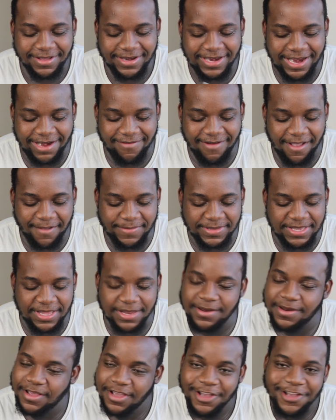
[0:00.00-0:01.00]
Nate Robinson,
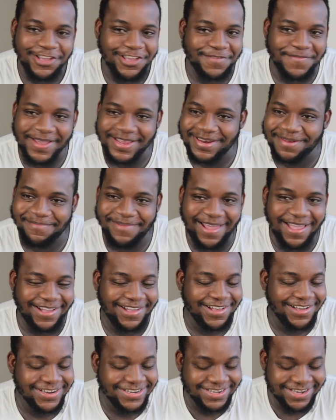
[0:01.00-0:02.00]
you made the black
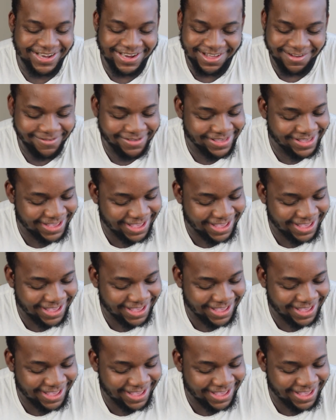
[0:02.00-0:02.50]
coach look like me.